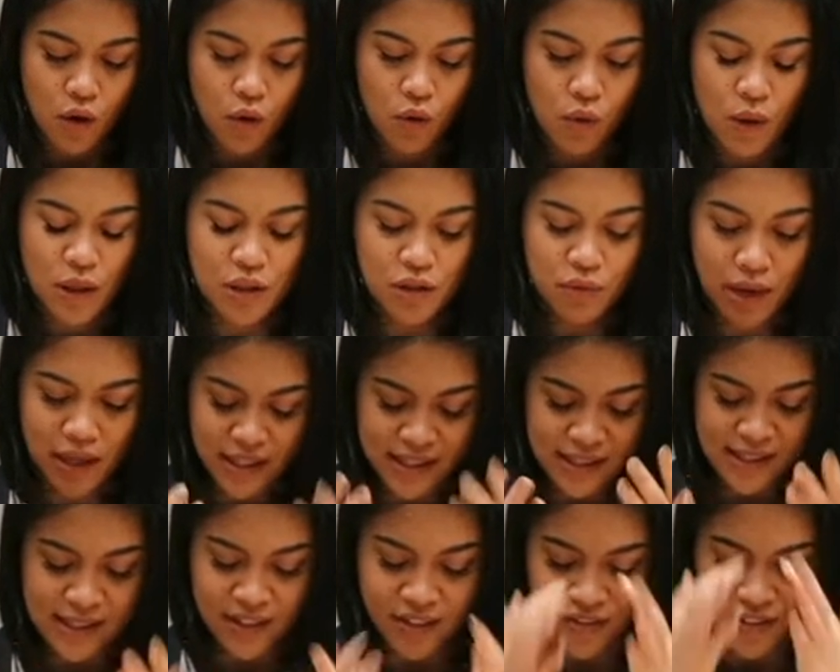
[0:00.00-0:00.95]
when you write a
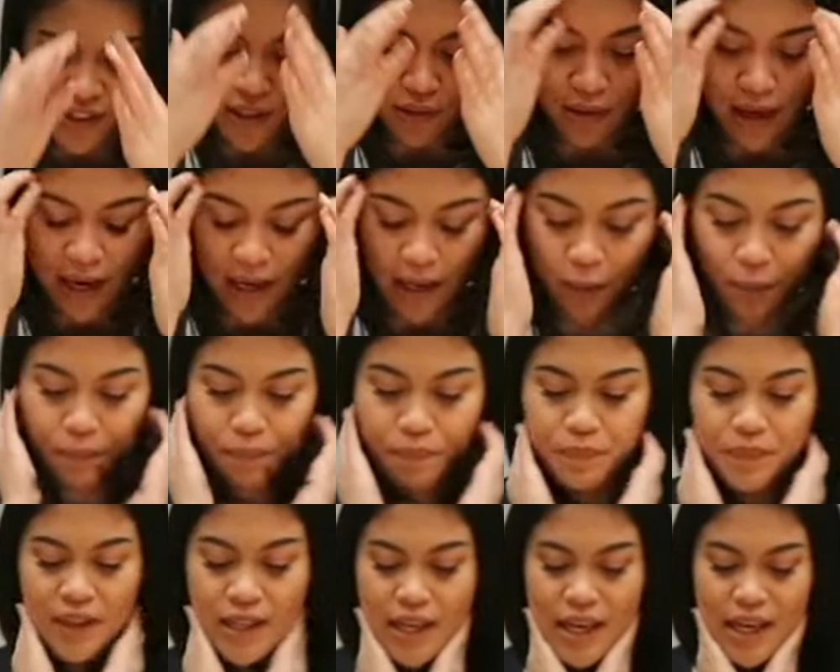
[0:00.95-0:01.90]
CV, right,
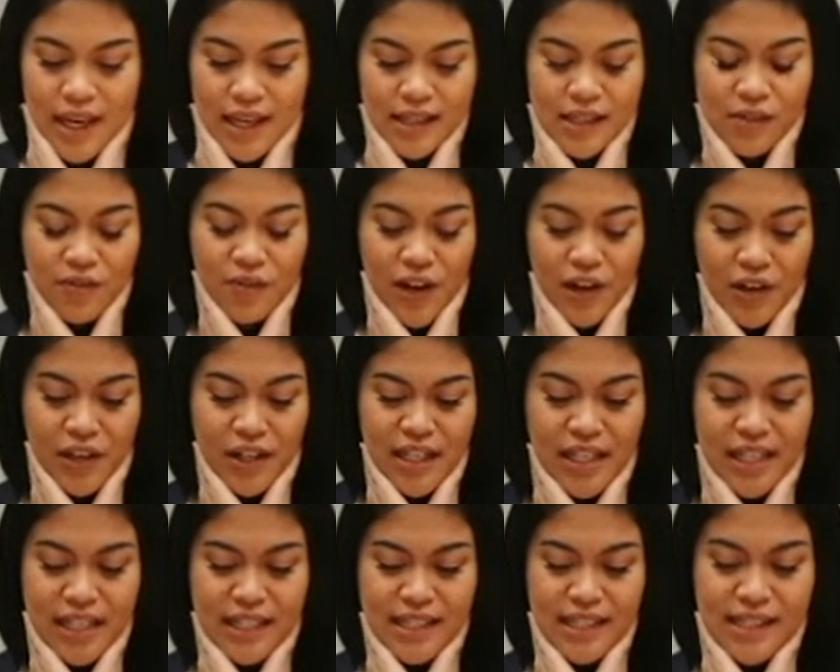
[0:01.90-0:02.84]
it's
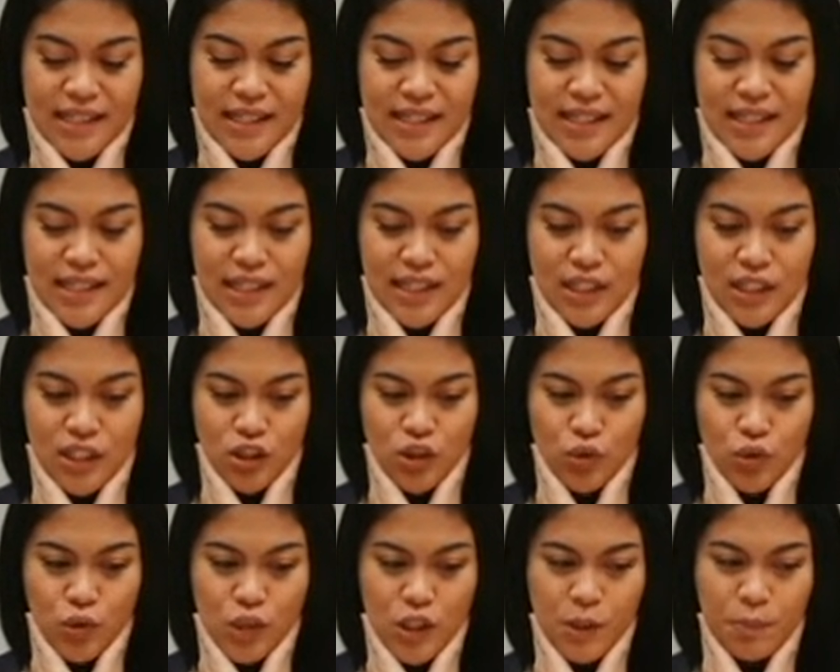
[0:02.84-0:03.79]
very easy
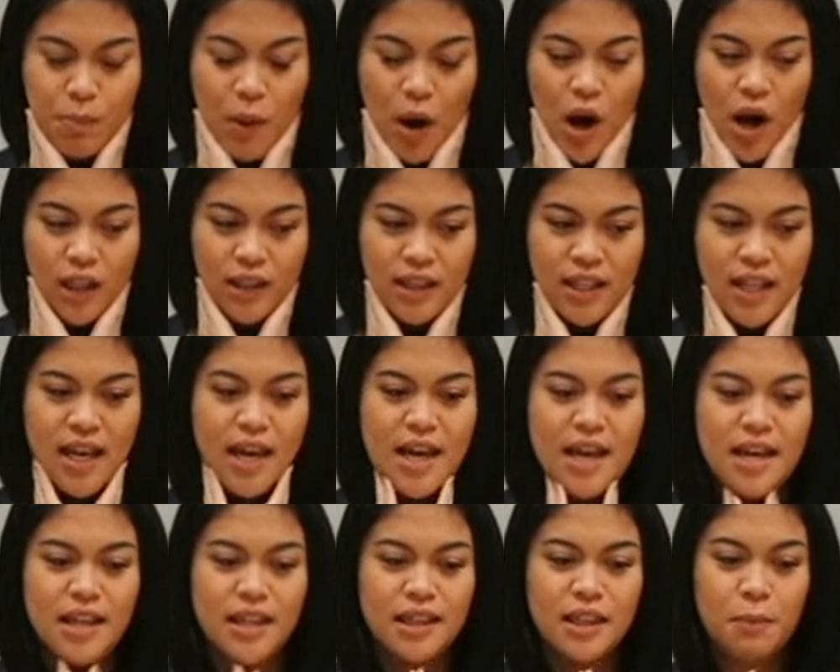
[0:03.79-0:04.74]
to spot
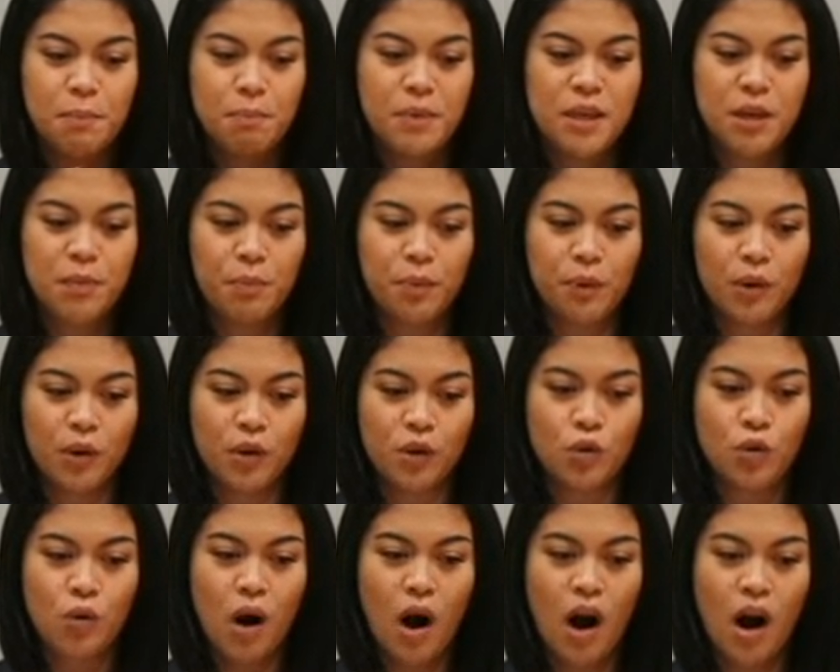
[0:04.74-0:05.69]
the people
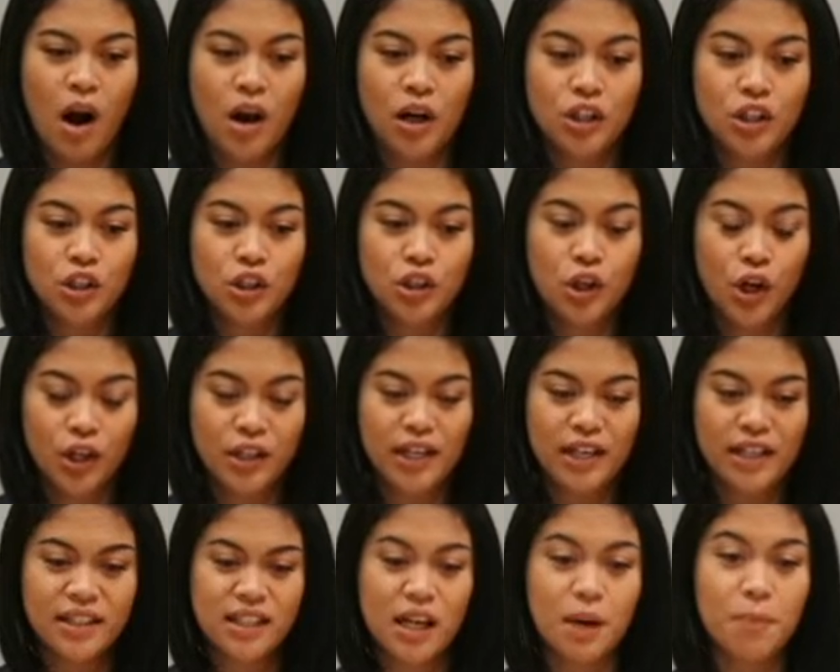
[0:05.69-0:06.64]
who are
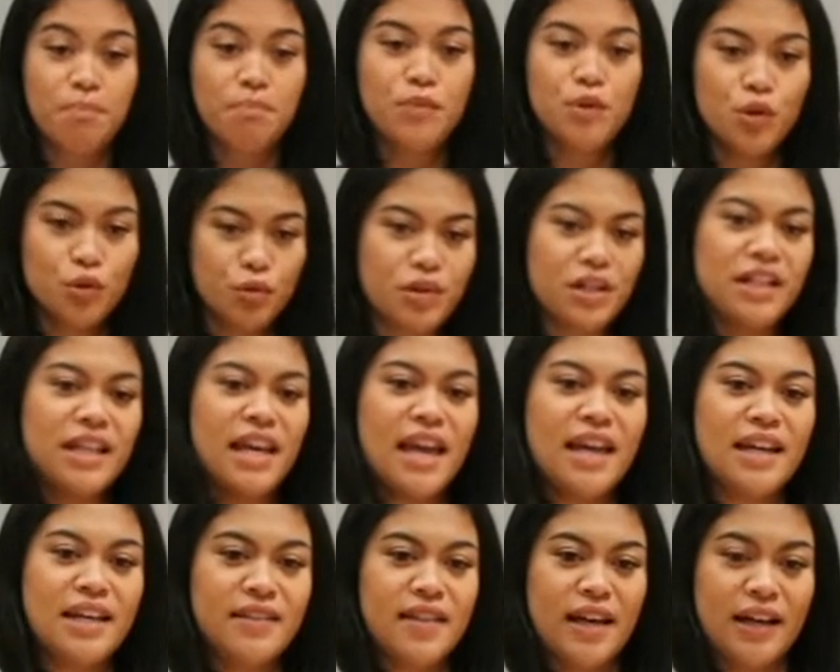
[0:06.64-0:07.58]
good in
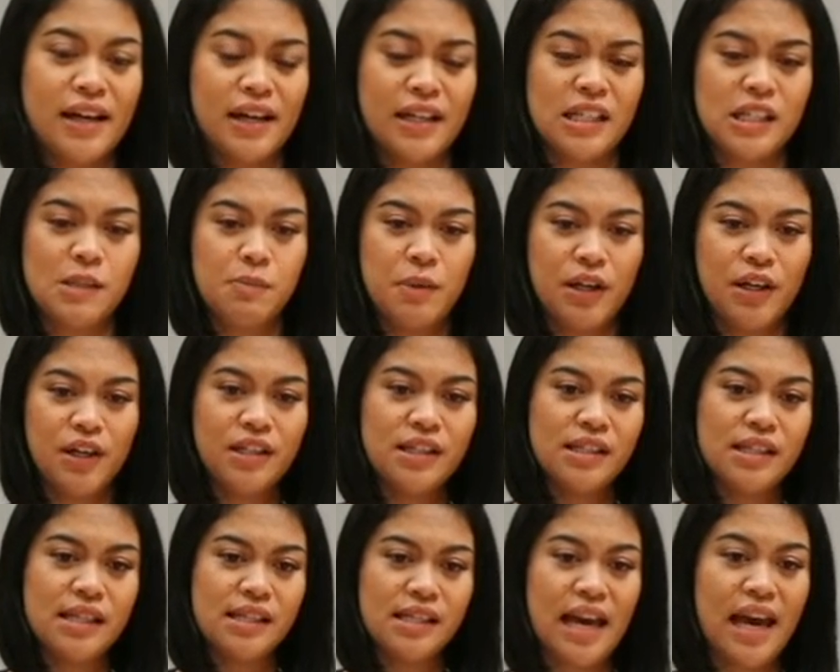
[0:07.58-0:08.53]
communicating their
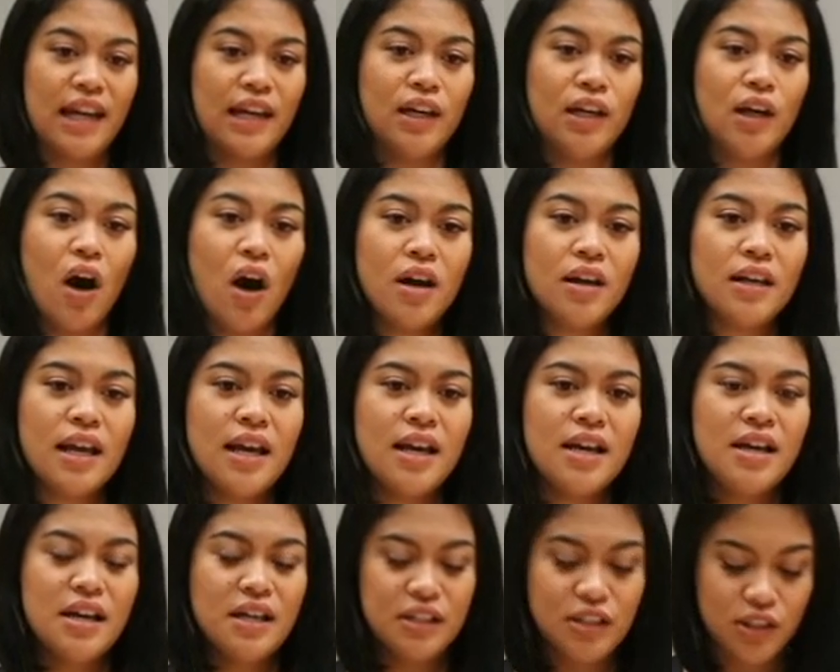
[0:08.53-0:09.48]
experiences and not,
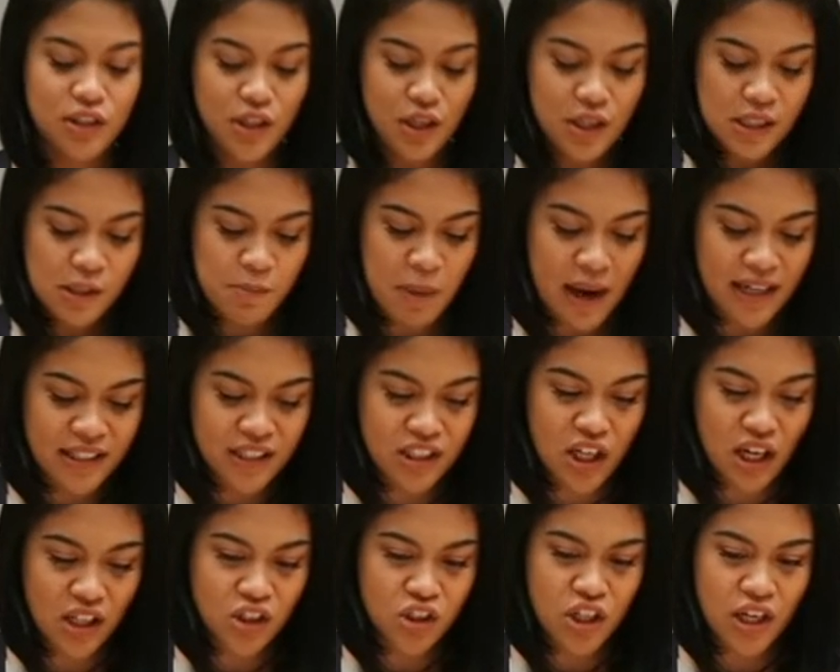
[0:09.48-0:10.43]
just by
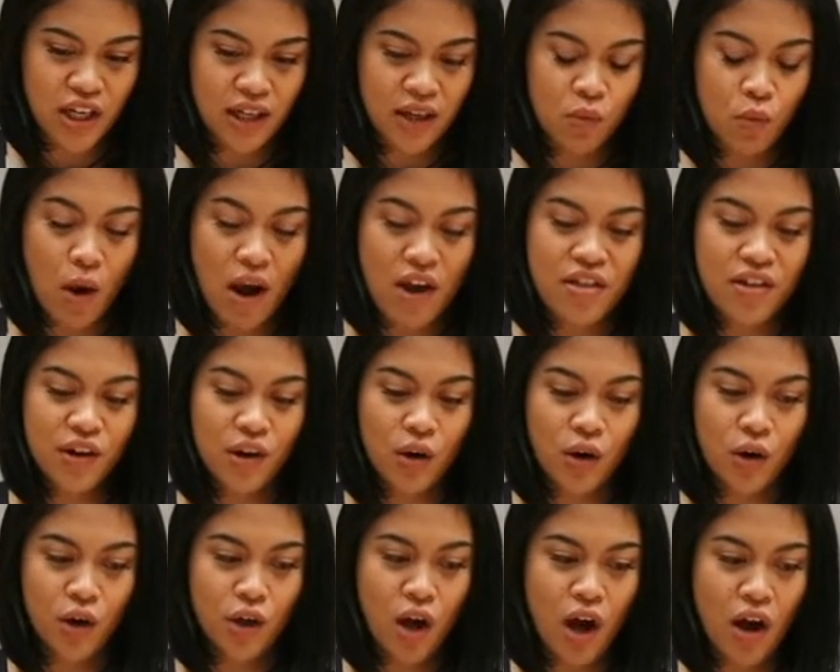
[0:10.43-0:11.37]
judging whether
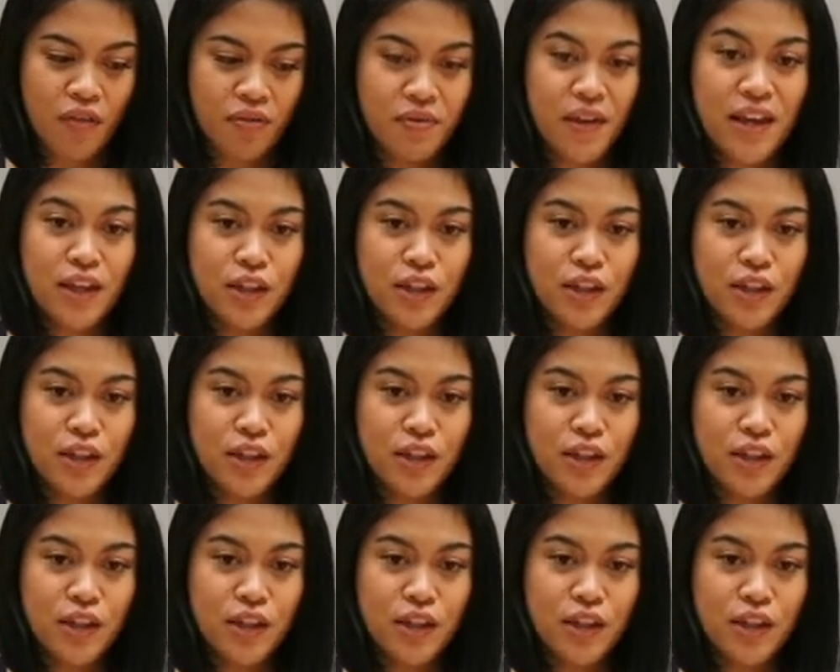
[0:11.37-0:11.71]
or not they